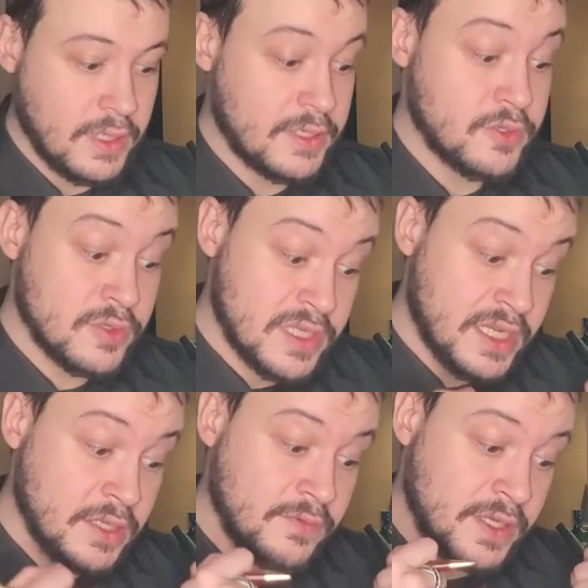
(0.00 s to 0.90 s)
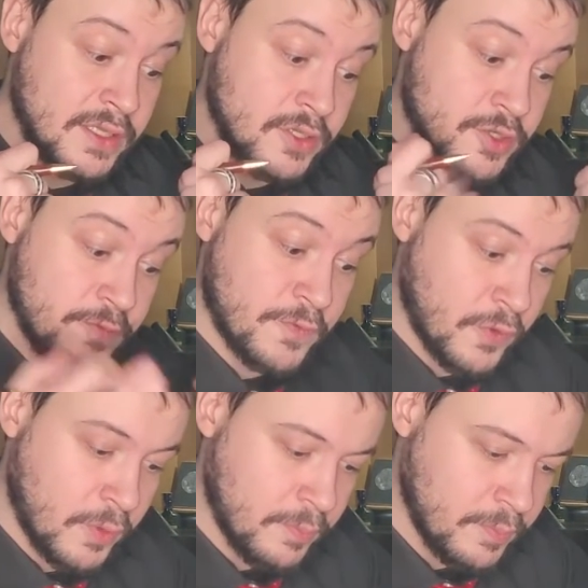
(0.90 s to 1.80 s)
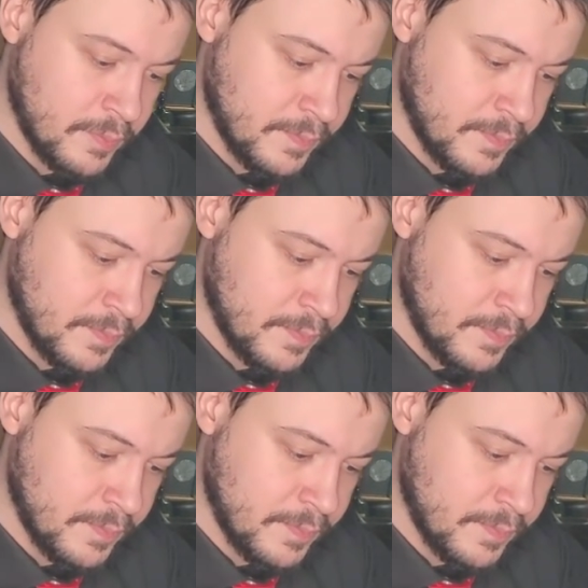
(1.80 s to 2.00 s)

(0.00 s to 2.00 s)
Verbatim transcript: and to take advantage from.